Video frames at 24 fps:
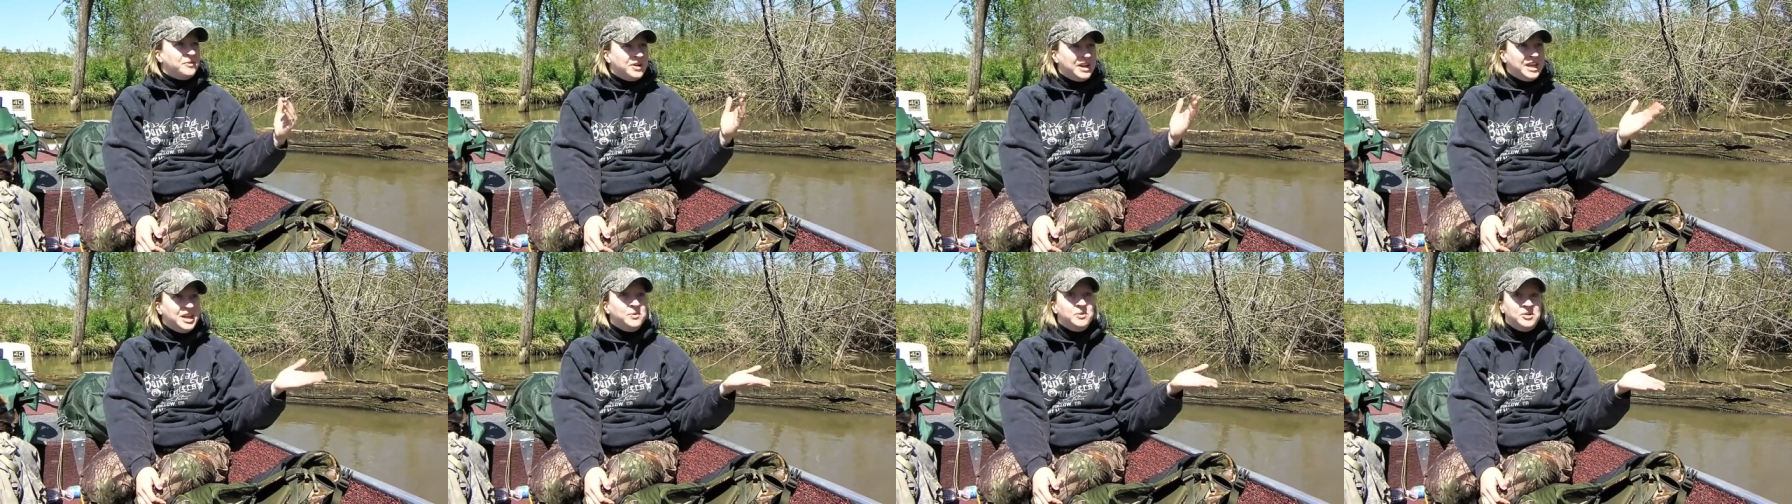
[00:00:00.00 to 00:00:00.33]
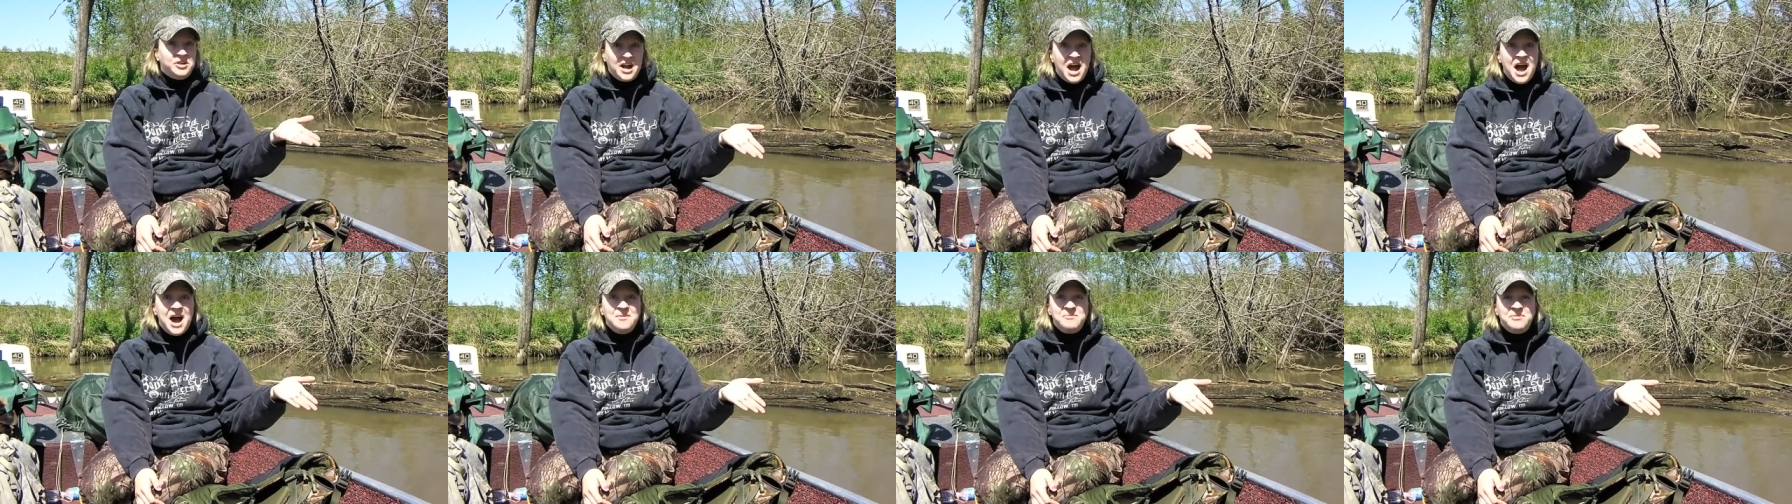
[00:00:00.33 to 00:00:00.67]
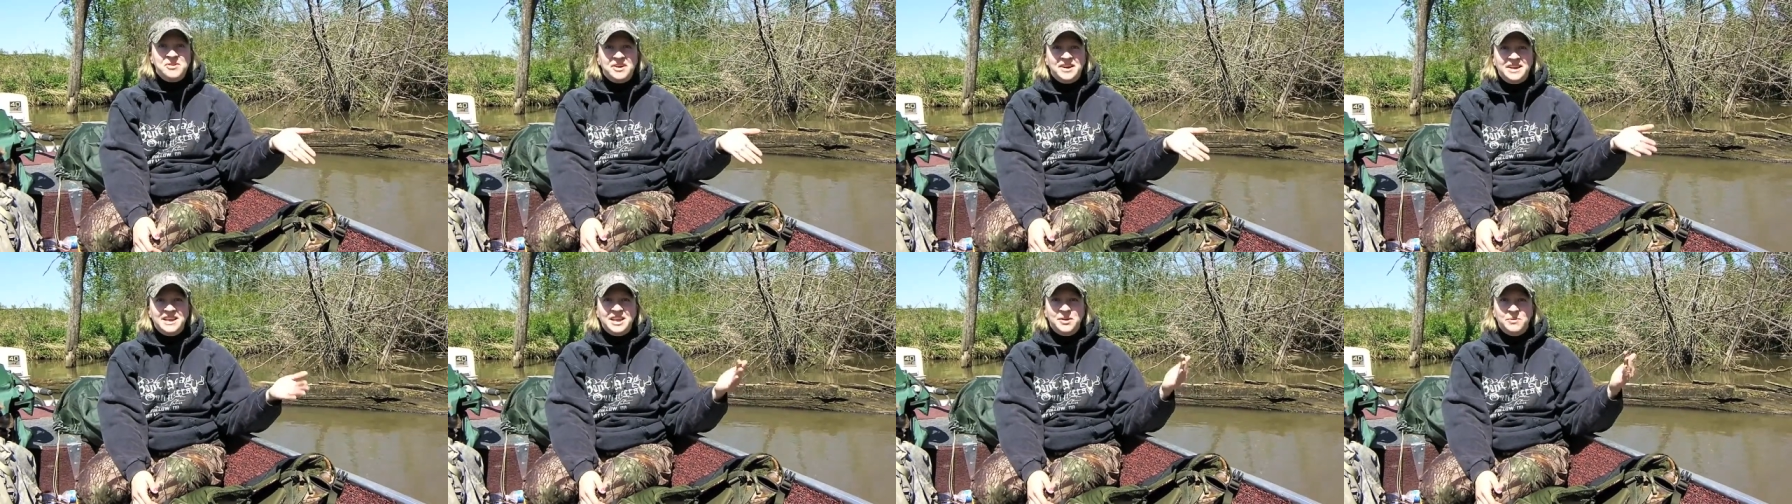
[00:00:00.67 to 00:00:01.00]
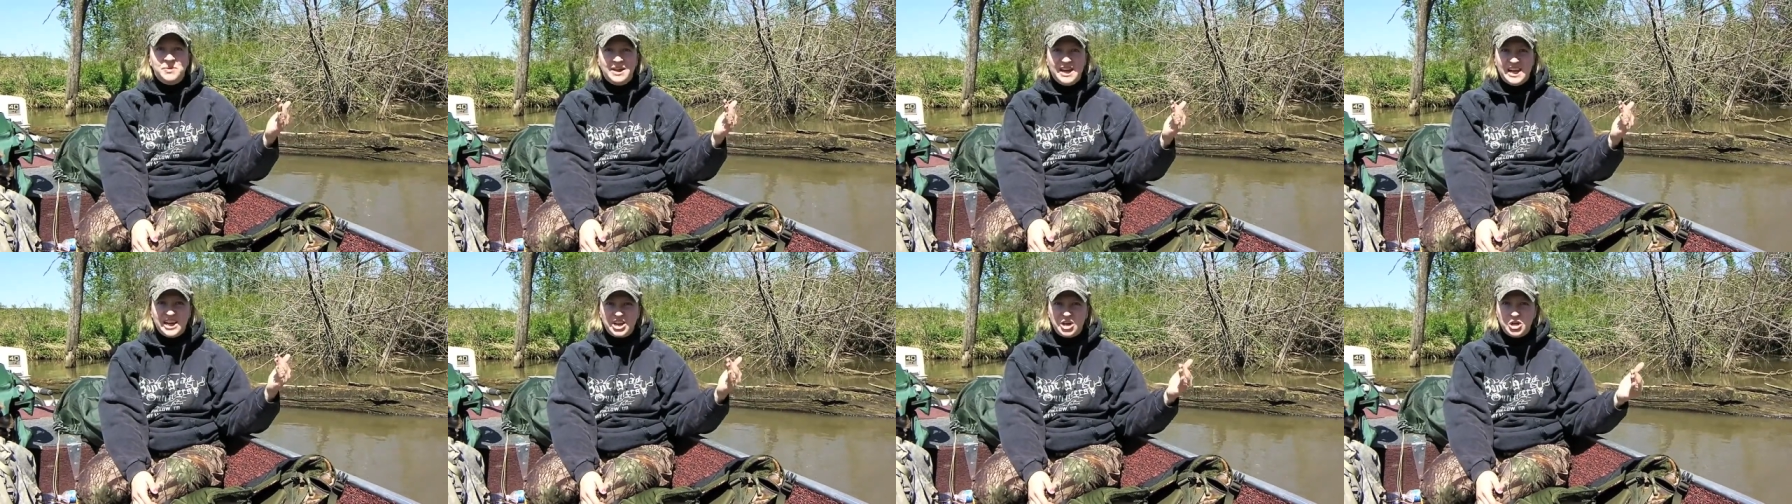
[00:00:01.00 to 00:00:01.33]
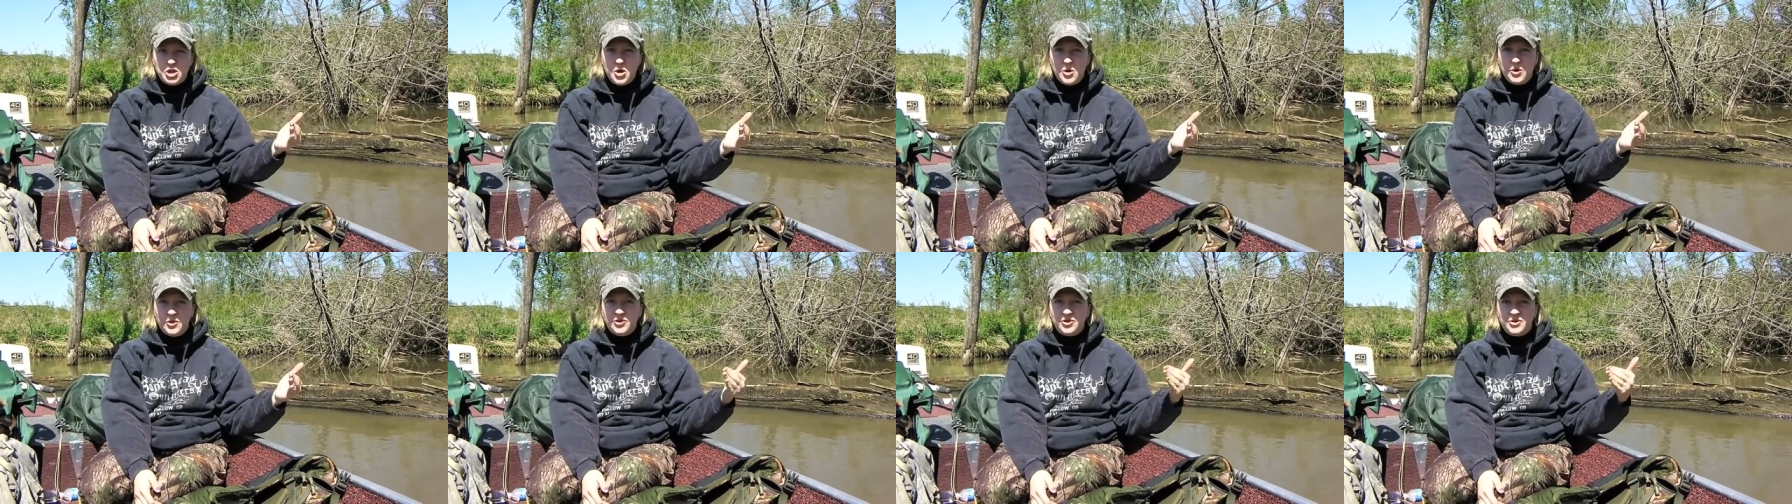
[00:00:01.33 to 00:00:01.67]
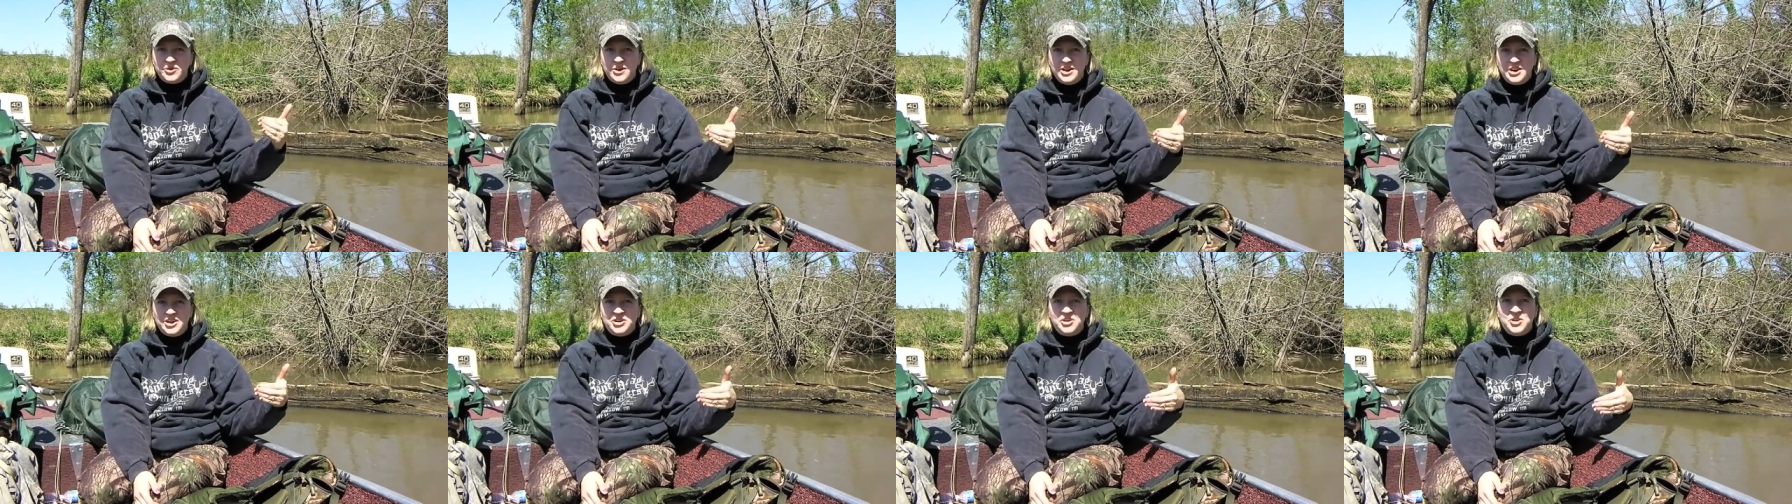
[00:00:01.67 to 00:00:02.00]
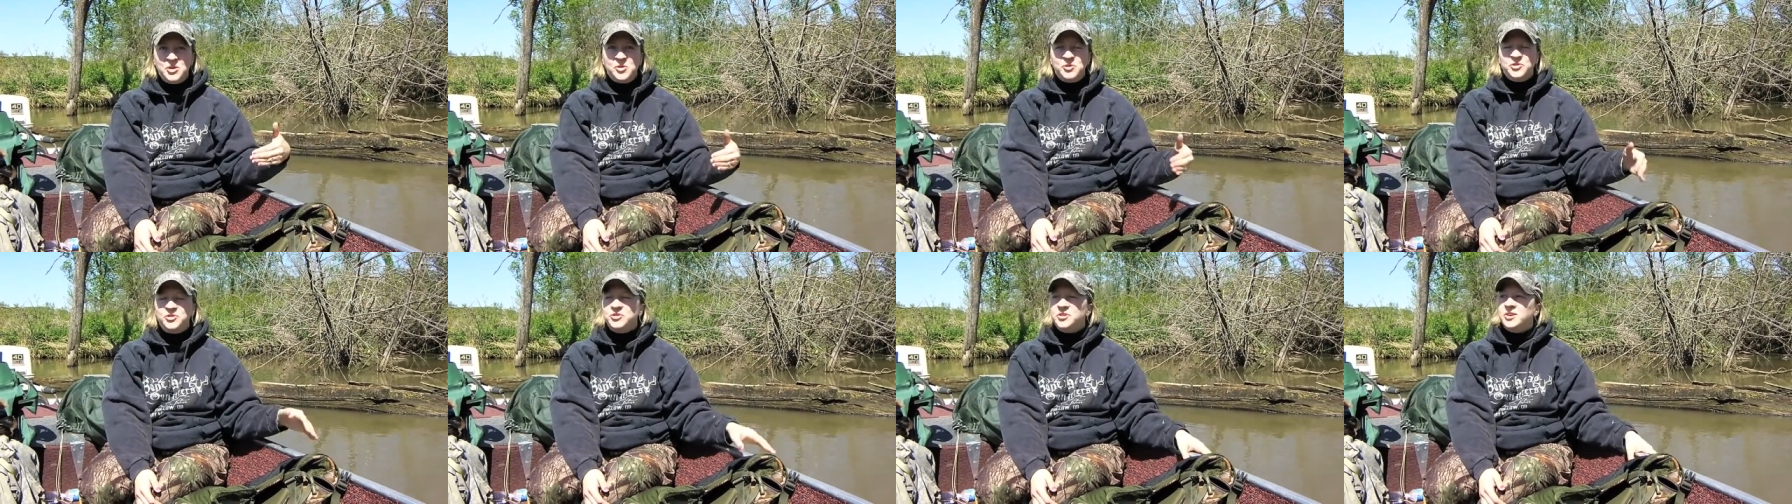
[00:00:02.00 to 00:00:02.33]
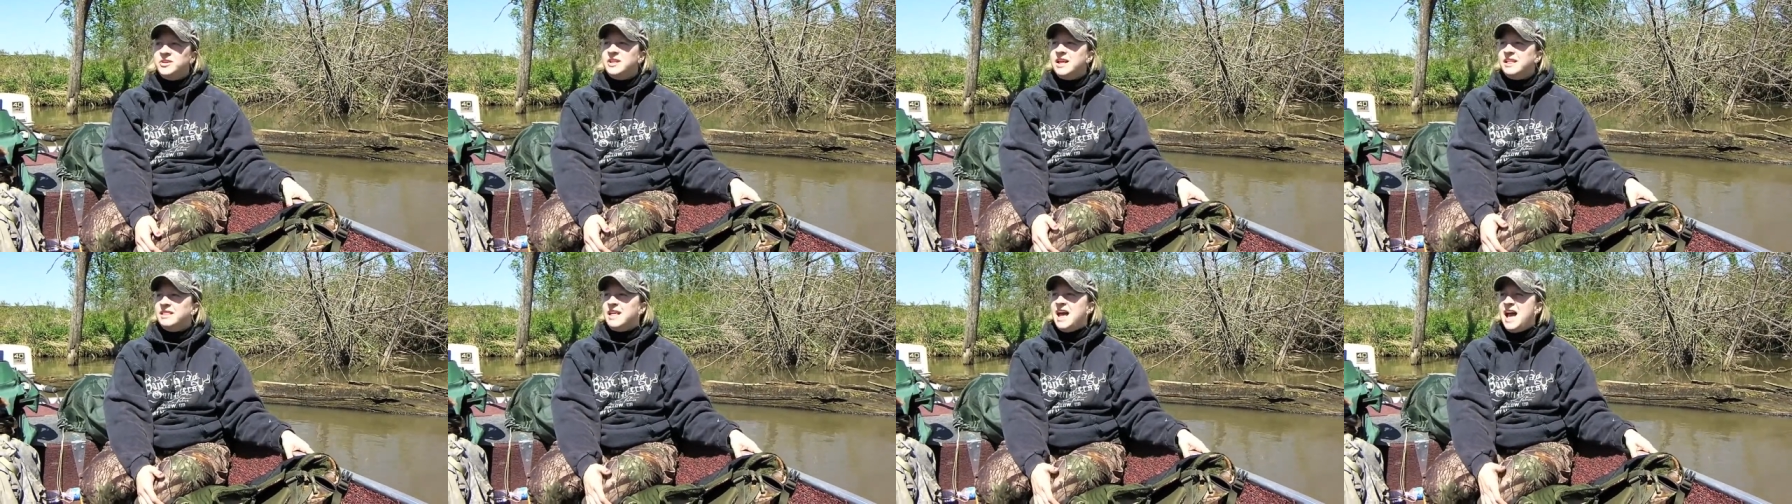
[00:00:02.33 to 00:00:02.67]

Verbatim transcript: he would gobble and he would get closer and closer. And the